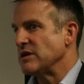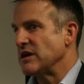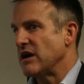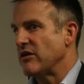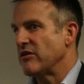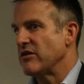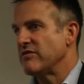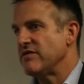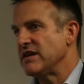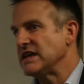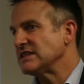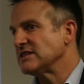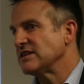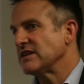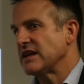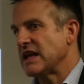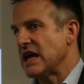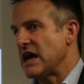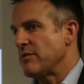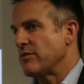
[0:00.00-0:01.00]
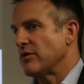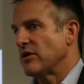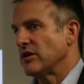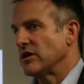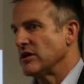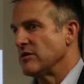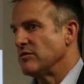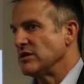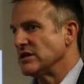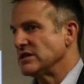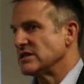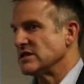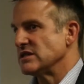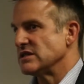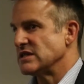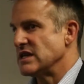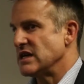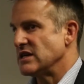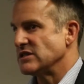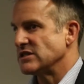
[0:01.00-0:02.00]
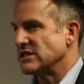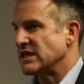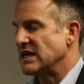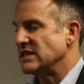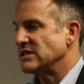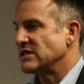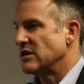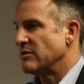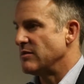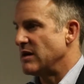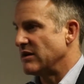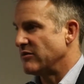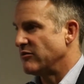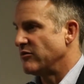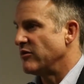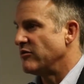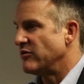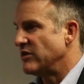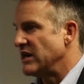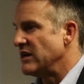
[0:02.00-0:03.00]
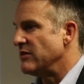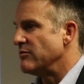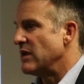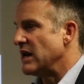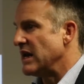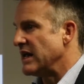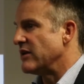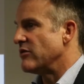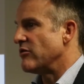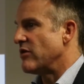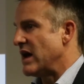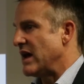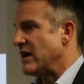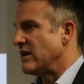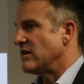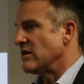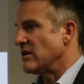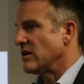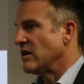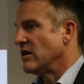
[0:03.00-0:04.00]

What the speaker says: our invested capital in the business now stands at about 15 million rand.